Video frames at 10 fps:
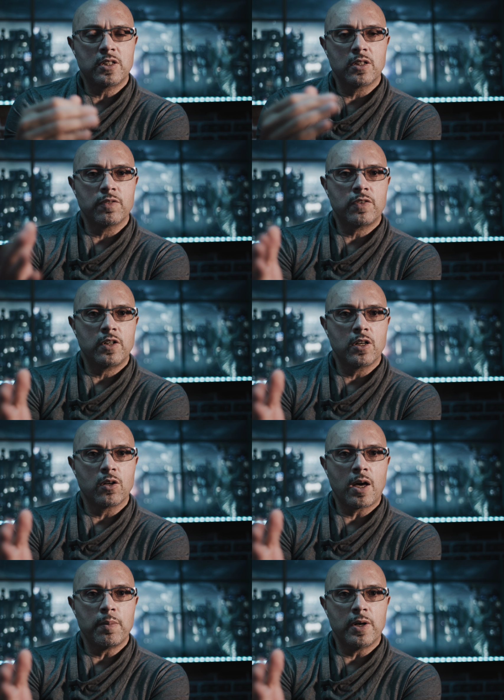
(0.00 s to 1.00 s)
didn't look very low
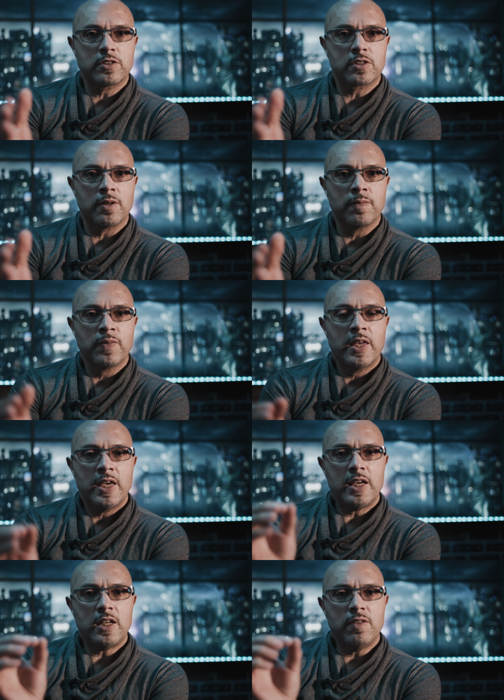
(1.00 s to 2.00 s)
light monster.
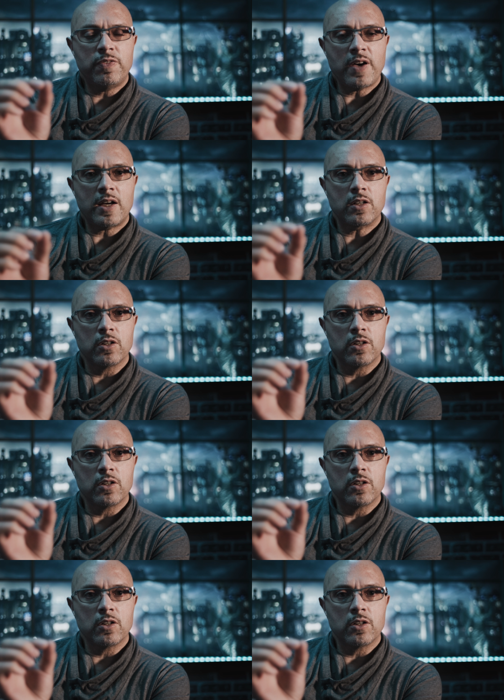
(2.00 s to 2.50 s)
It, in fact,